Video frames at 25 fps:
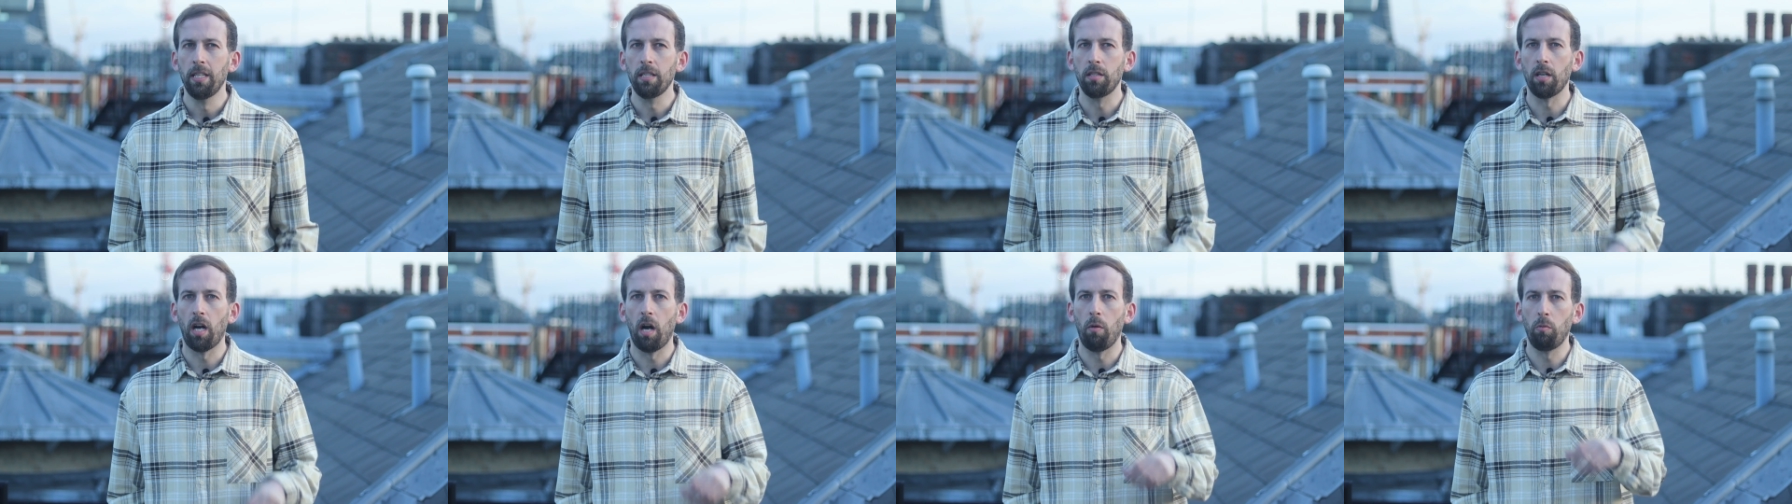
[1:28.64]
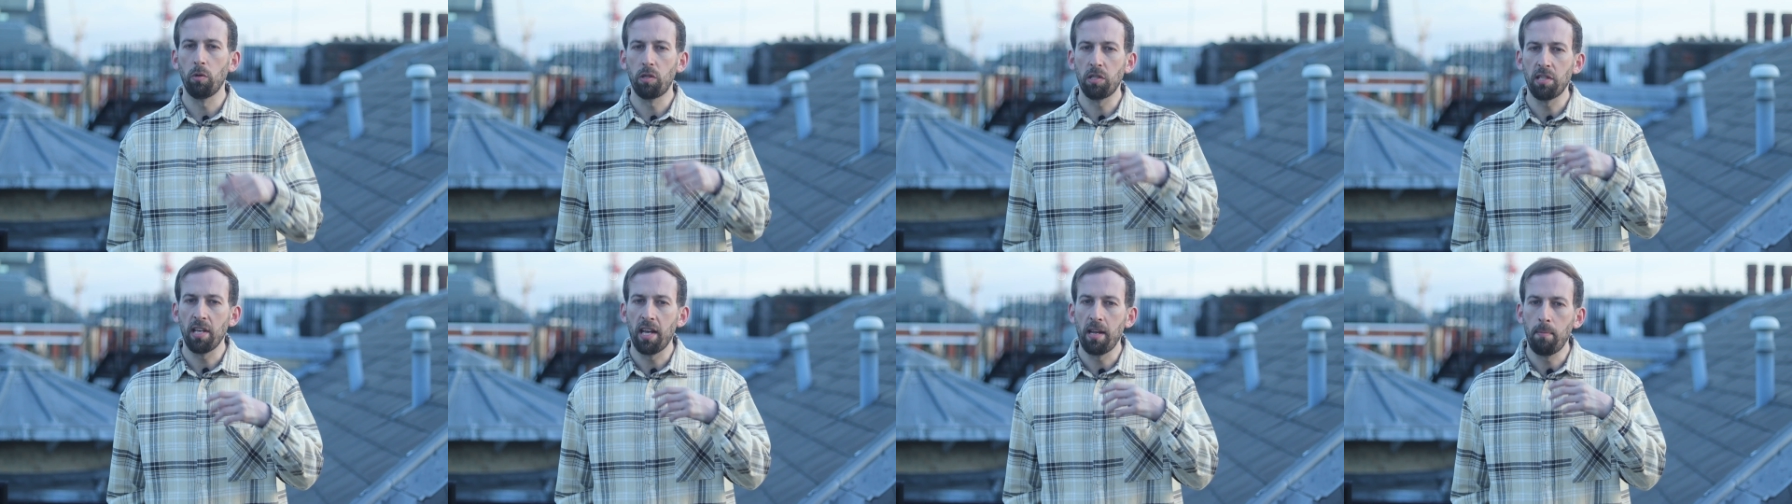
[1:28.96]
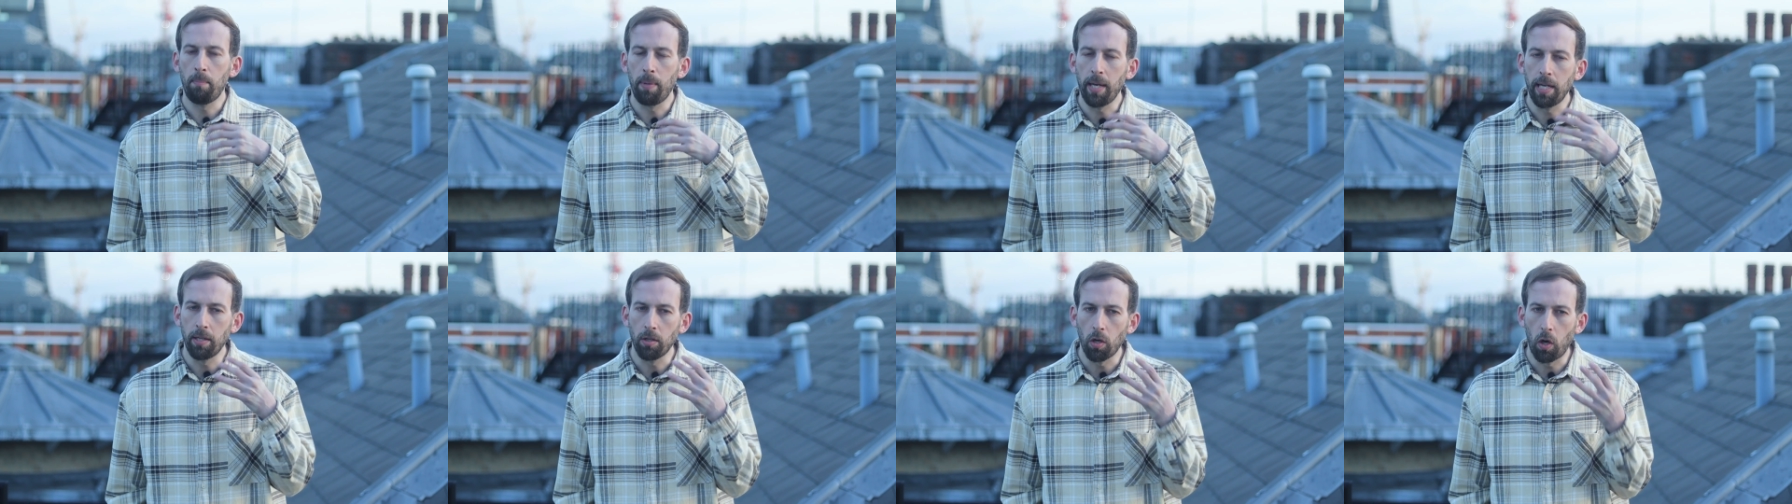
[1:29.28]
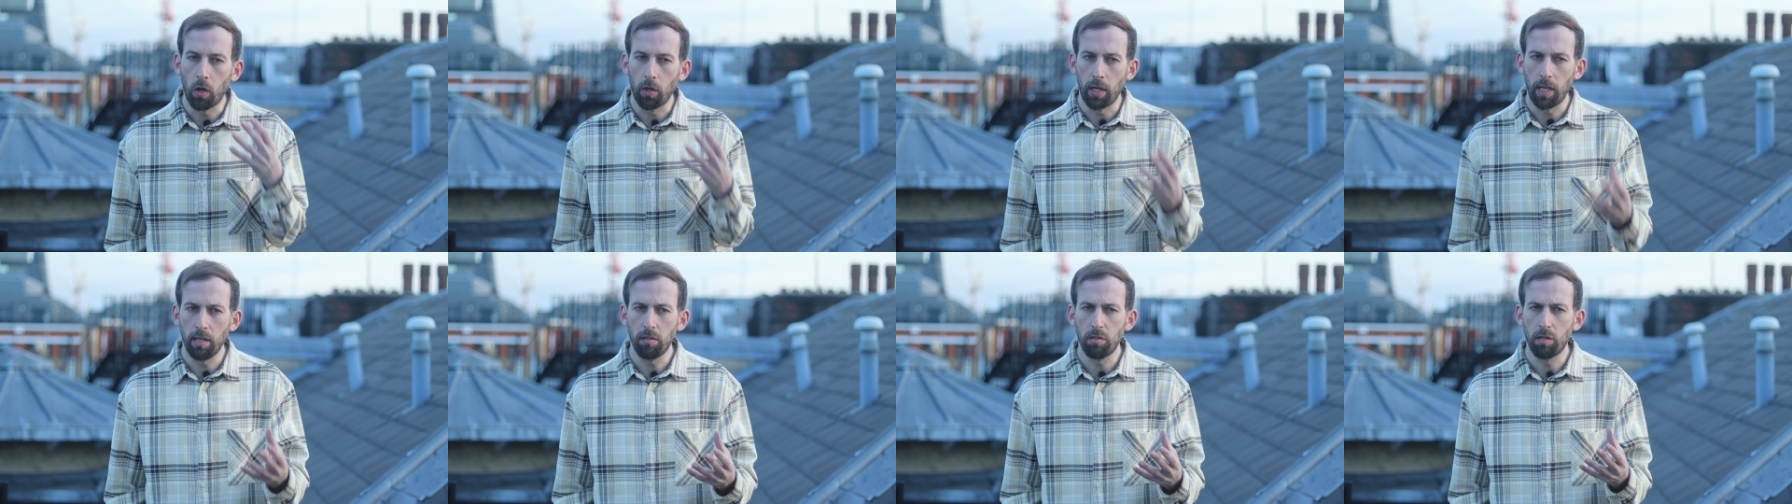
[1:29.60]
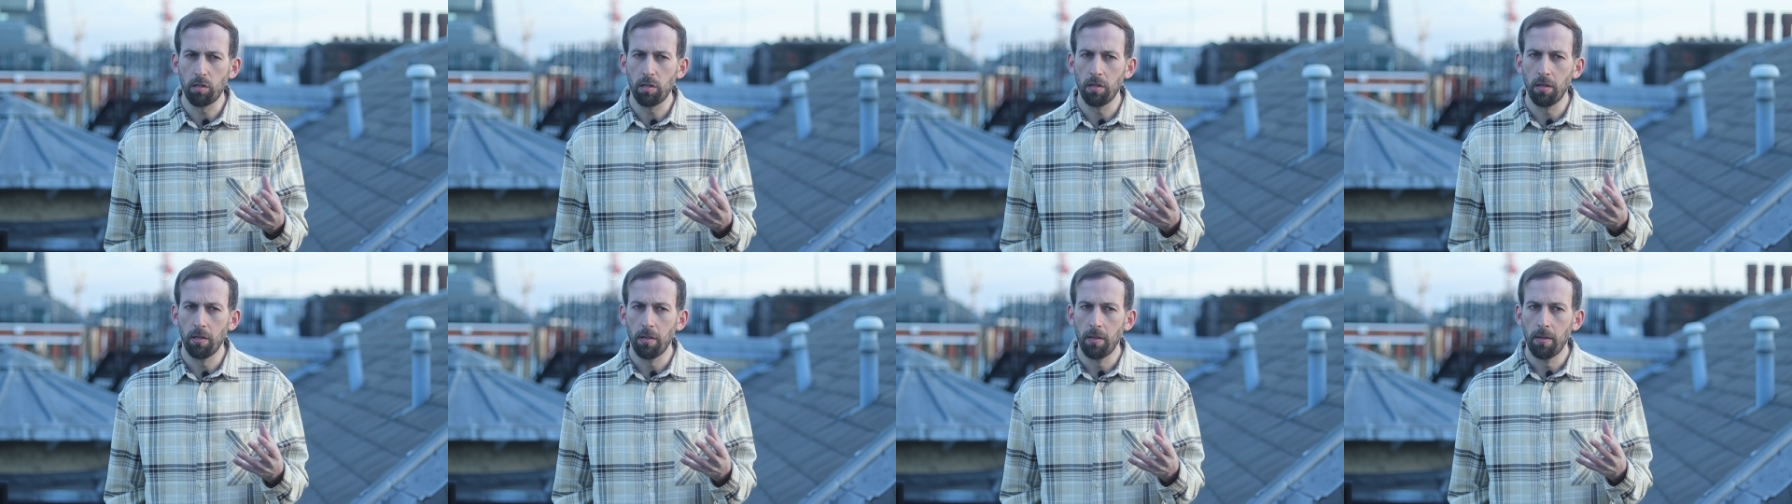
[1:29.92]
So I would say being
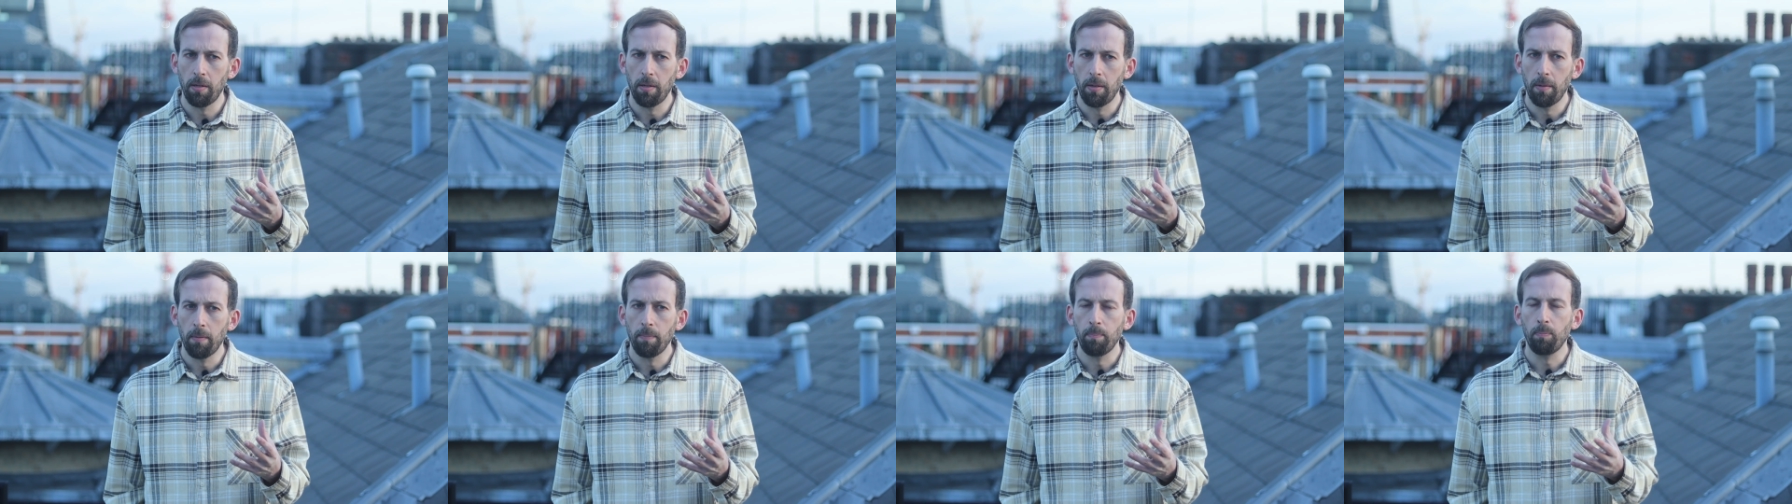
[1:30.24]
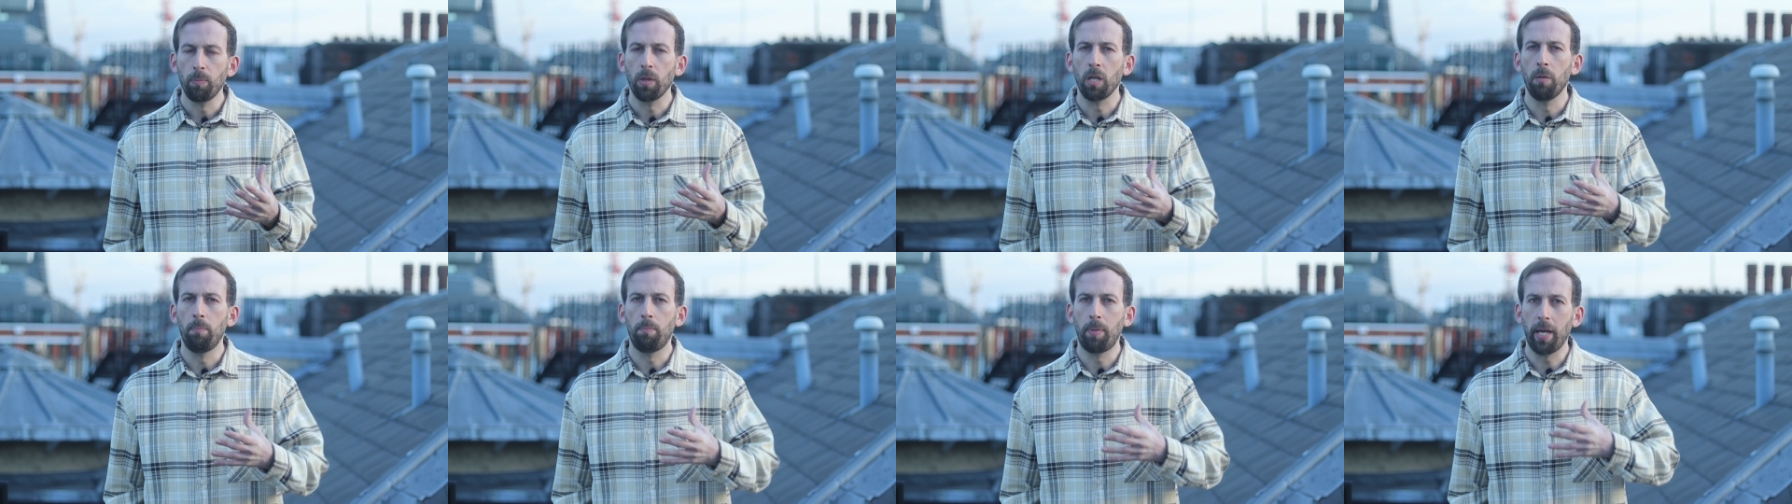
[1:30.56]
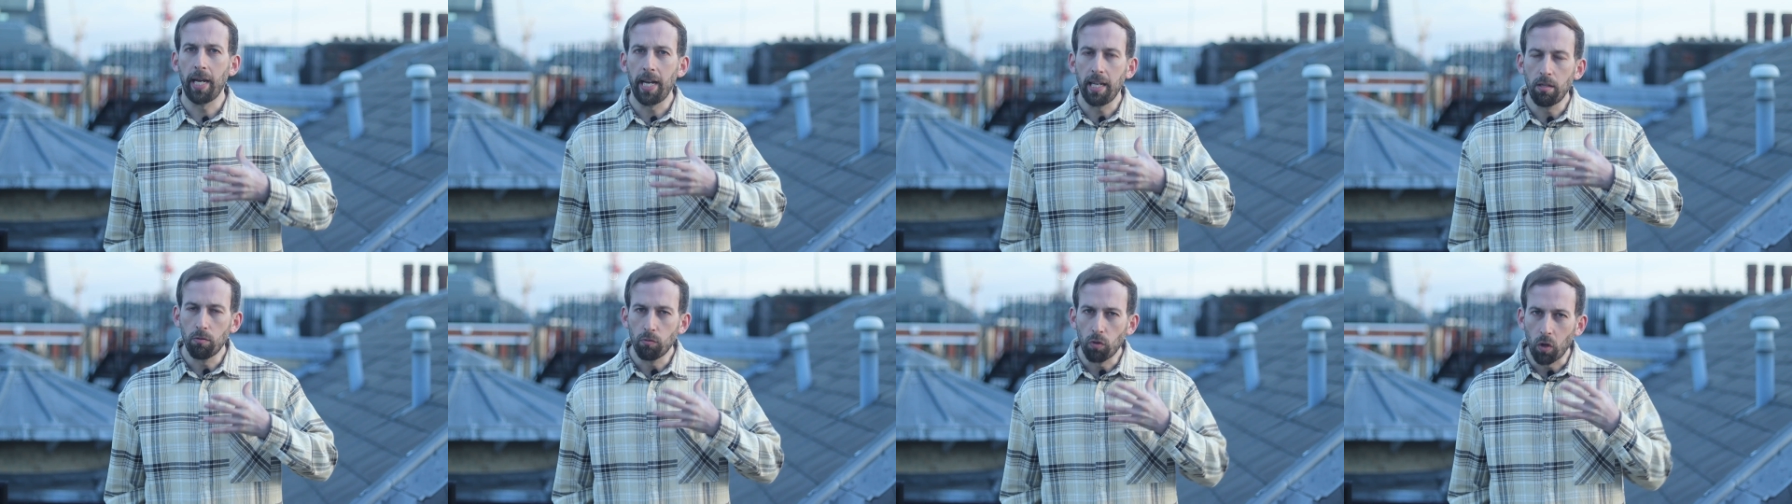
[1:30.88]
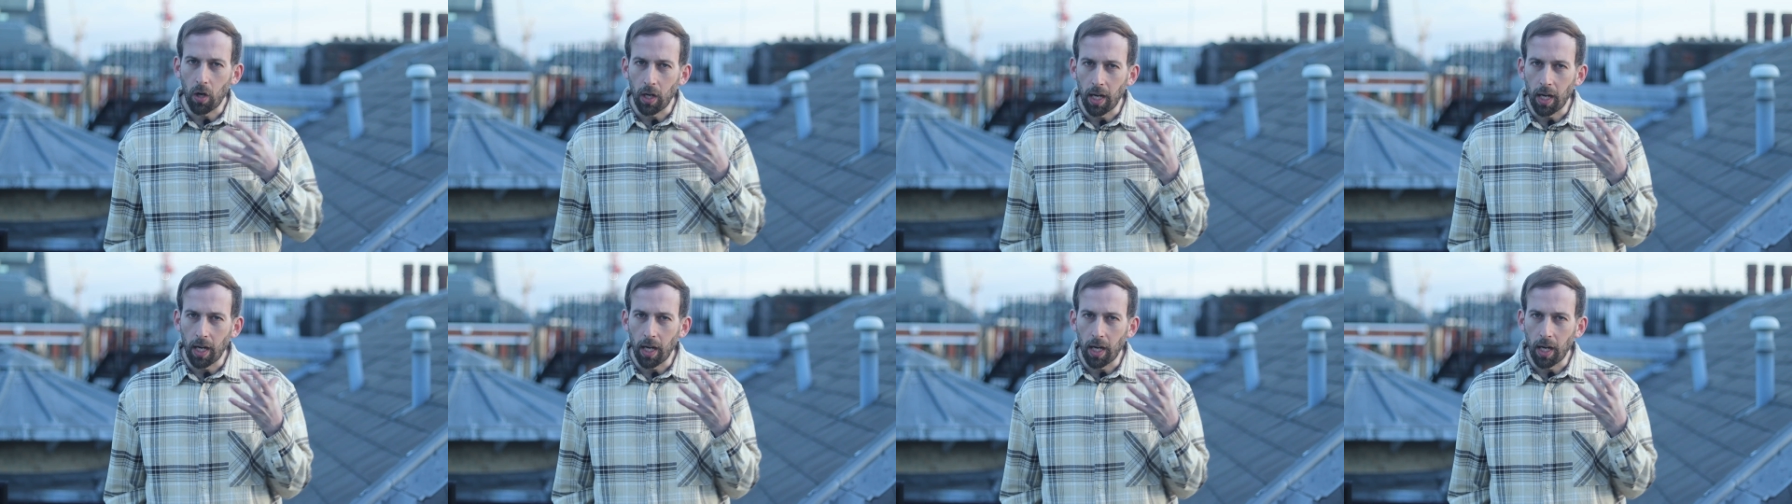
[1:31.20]
honest, being